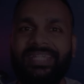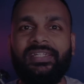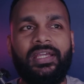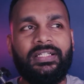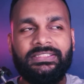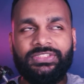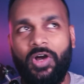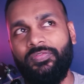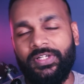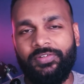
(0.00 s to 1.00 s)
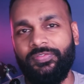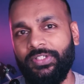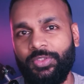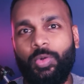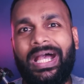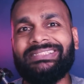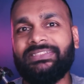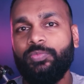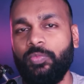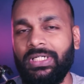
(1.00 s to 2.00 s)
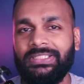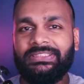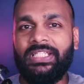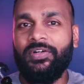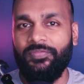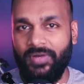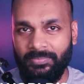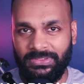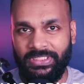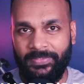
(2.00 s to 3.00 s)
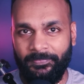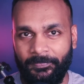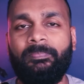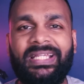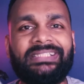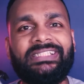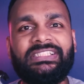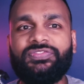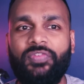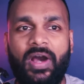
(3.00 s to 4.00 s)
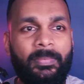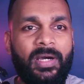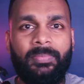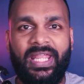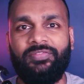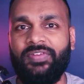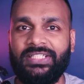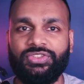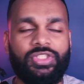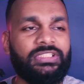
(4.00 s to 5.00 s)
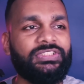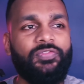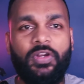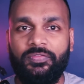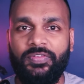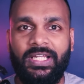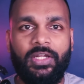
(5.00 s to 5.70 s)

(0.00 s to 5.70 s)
India is often referred to as the world's pharmacy because its pharma manufacturers fulfill